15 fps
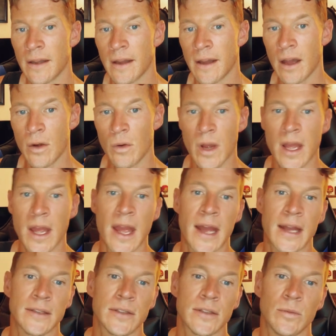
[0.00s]
How do I
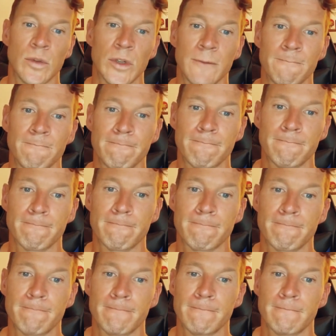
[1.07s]
add someone?
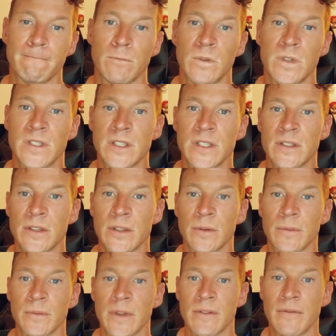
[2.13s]
What's this
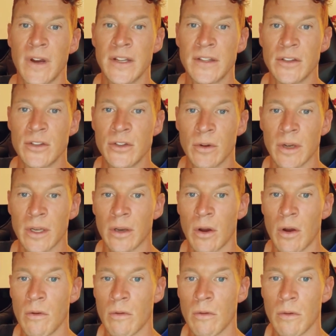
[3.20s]
do? Invite to join.
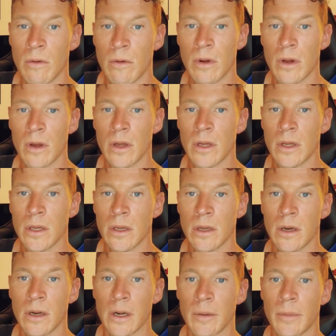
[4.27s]
Oh.
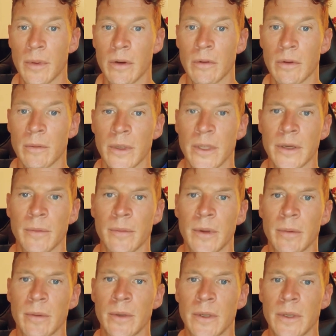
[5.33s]
All right. Bear with me here,
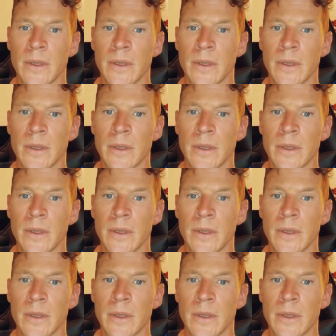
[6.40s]
people.